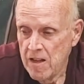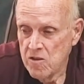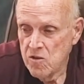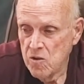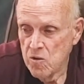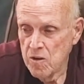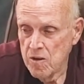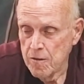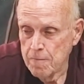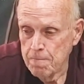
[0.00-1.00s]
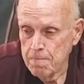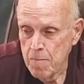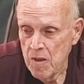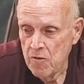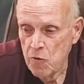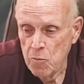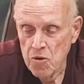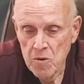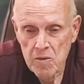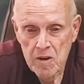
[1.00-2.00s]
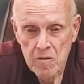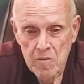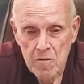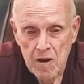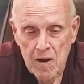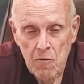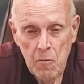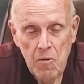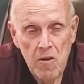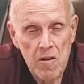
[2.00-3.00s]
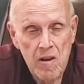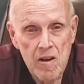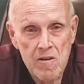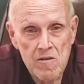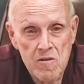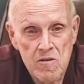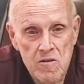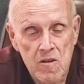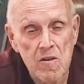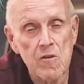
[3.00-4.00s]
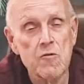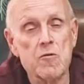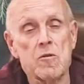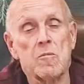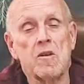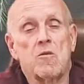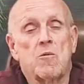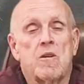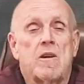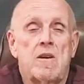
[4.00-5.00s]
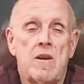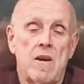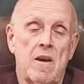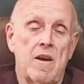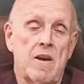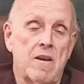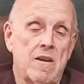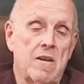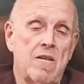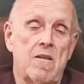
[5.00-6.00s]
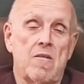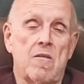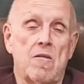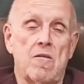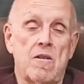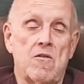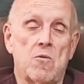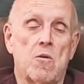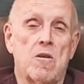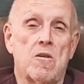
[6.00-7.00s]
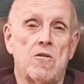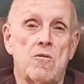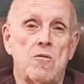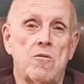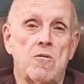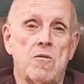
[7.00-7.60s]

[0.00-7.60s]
So if you put them in I have a poly house, it's 100 foot by 20, and in there that gets watered 2,